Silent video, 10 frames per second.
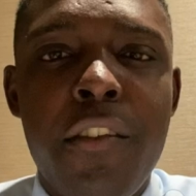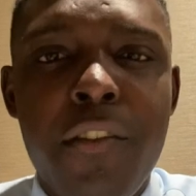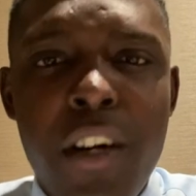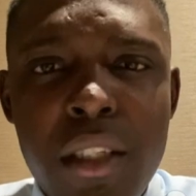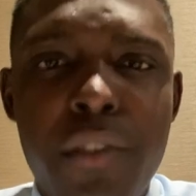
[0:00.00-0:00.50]

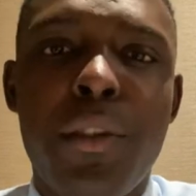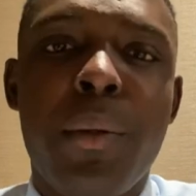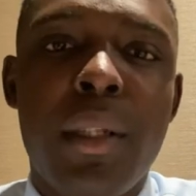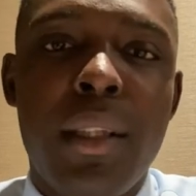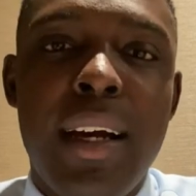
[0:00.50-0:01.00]
Fossil
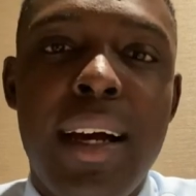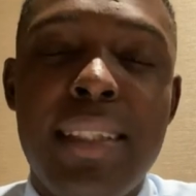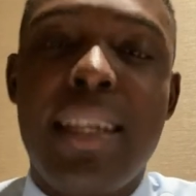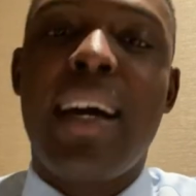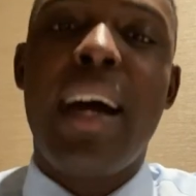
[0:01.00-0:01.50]
fuel
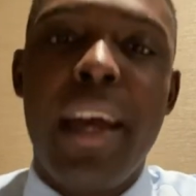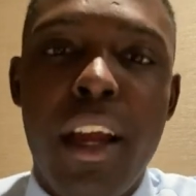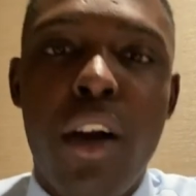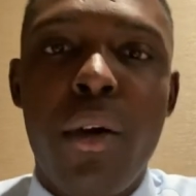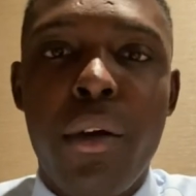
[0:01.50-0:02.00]
has a high
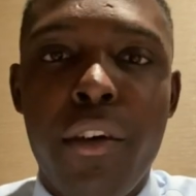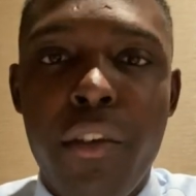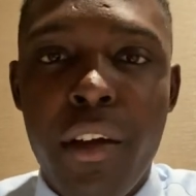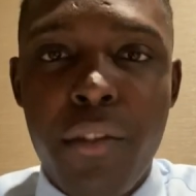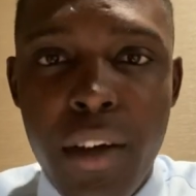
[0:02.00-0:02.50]

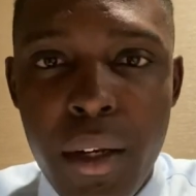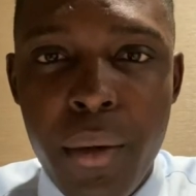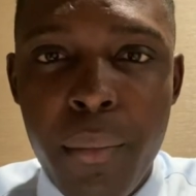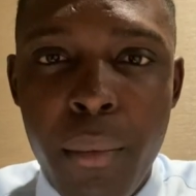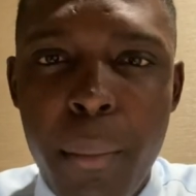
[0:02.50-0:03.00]
calorific
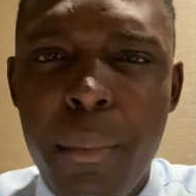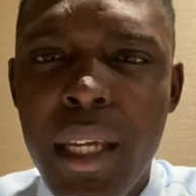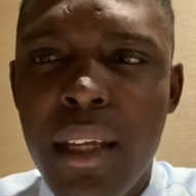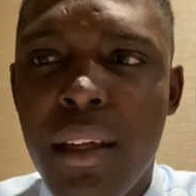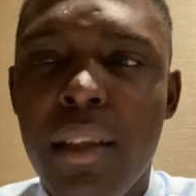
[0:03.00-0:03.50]
value,
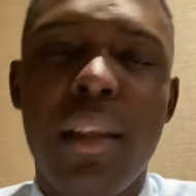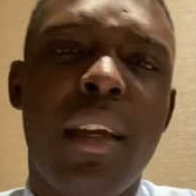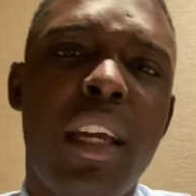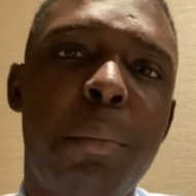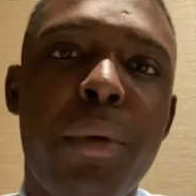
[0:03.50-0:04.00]
meaning
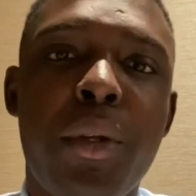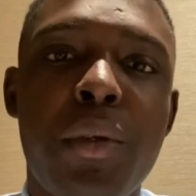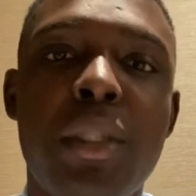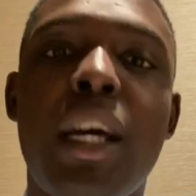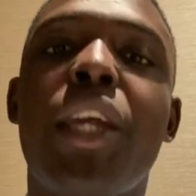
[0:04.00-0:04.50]
it
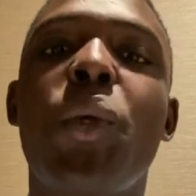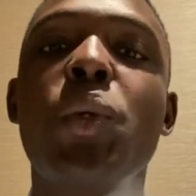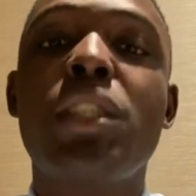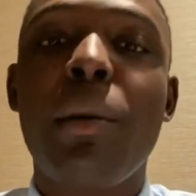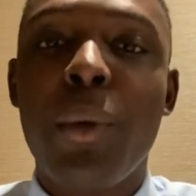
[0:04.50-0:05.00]
produces a
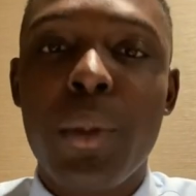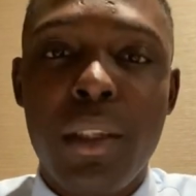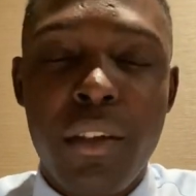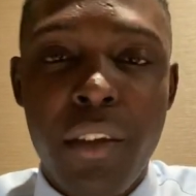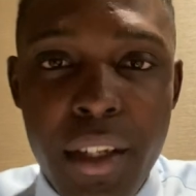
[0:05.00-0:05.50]
huge amount
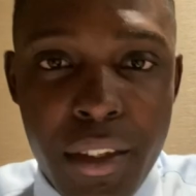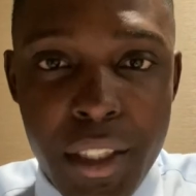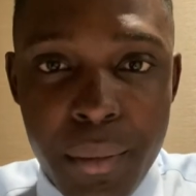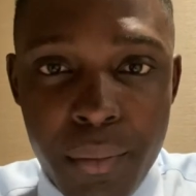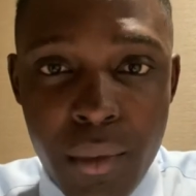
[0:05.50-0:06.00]
of
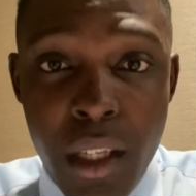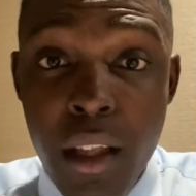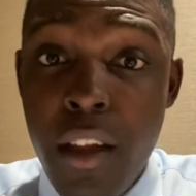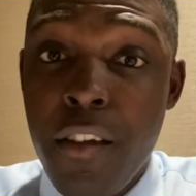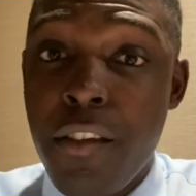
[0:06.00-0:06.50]
energy.
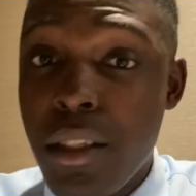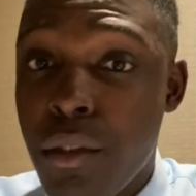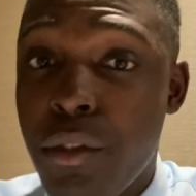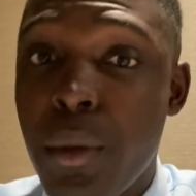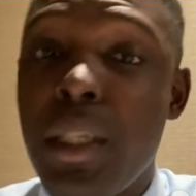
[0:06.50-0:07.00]
Fossil
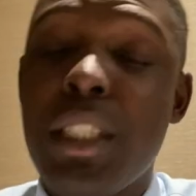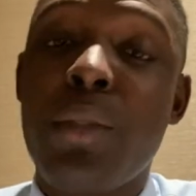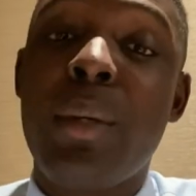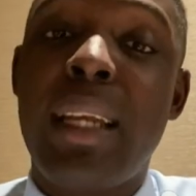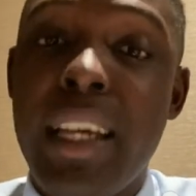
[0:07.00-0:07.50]
fuel is
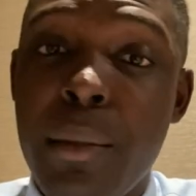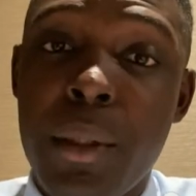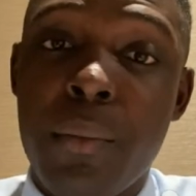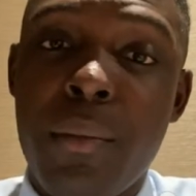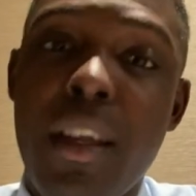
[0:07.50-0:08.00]

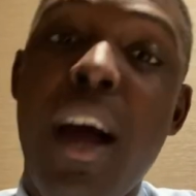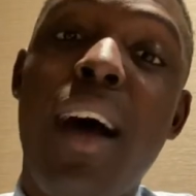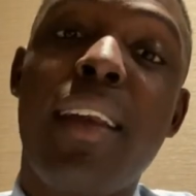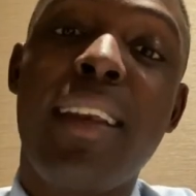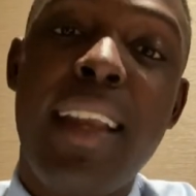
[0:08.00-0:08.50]
reliable,
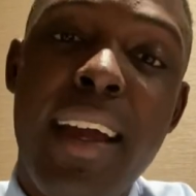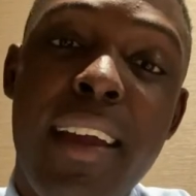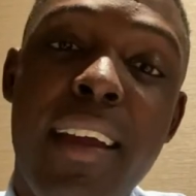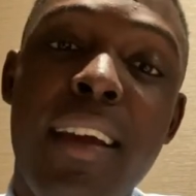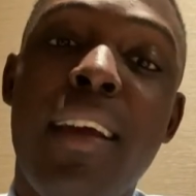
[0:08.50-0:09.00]

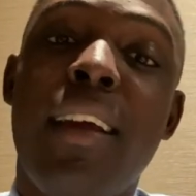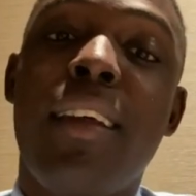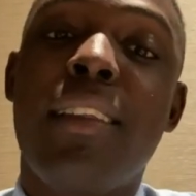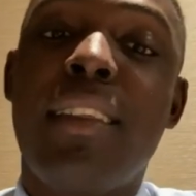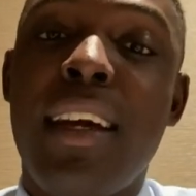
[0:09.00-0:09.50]
unlike
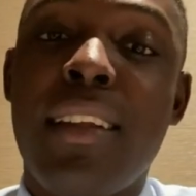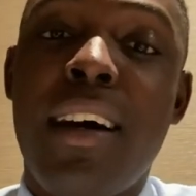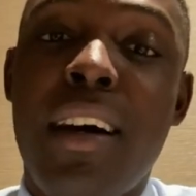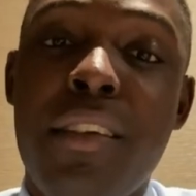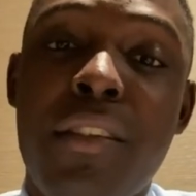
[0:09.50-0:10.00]
that
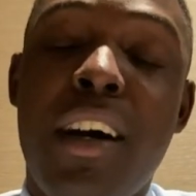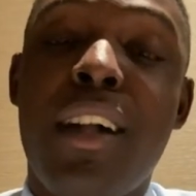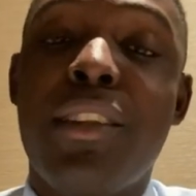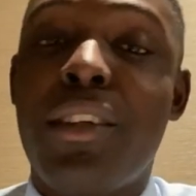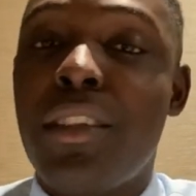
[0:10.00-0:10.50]
of
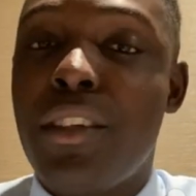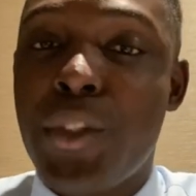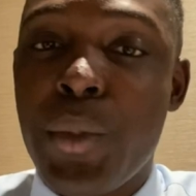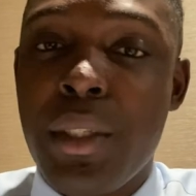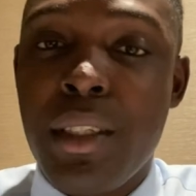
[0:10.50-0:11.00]
alternative
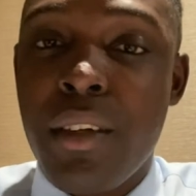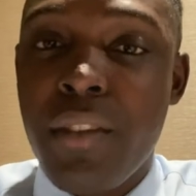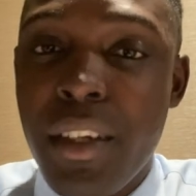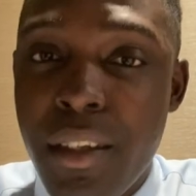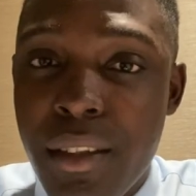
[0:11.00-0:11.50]
sources of
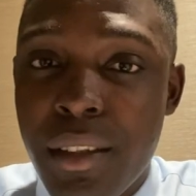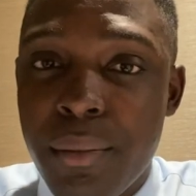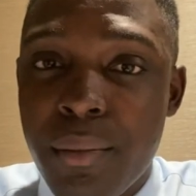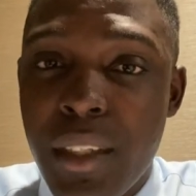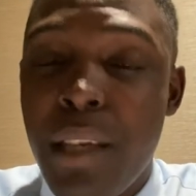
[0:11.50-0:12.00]
energy.
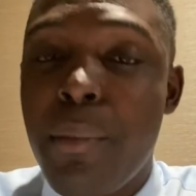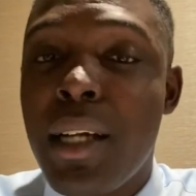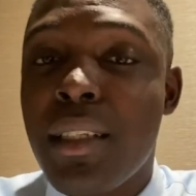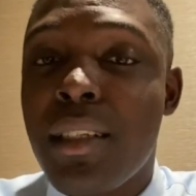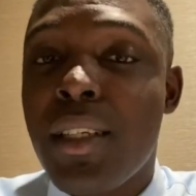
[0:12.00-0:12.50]

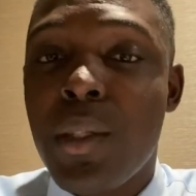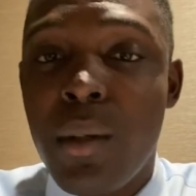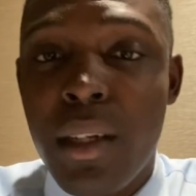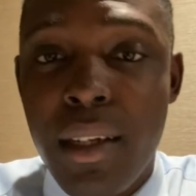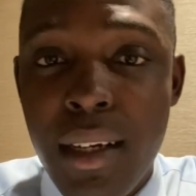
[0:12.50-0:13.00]
Imagine a
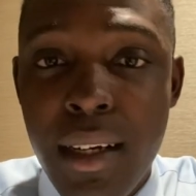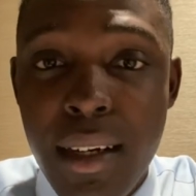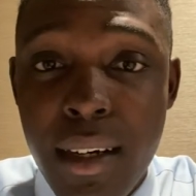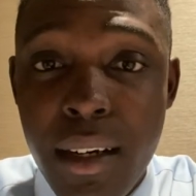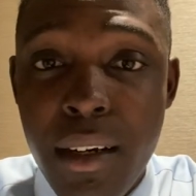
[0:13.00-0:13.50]
solar
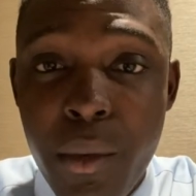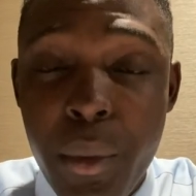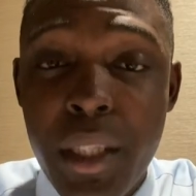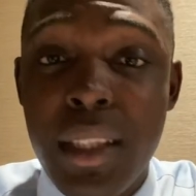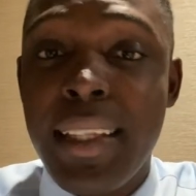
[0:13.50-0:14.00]
car
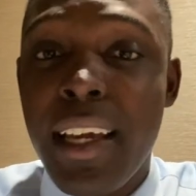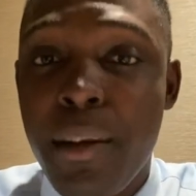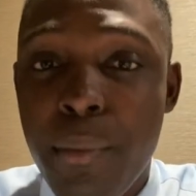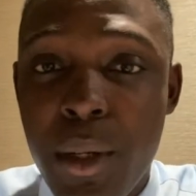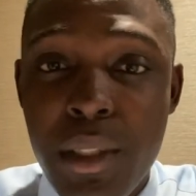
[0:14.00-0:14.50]
with 10
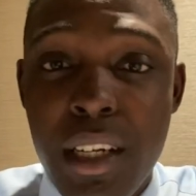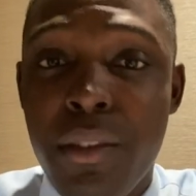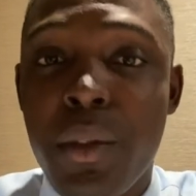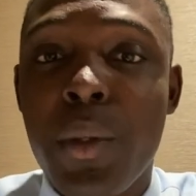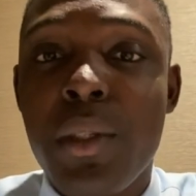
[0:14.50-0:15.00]
months
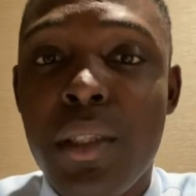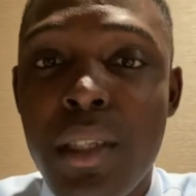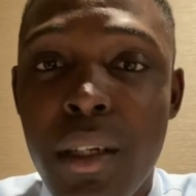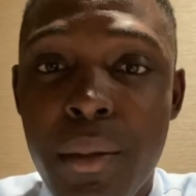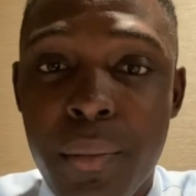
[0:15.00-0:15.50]
of no
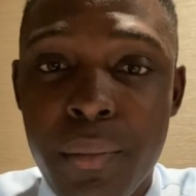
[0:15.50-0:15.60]
sun.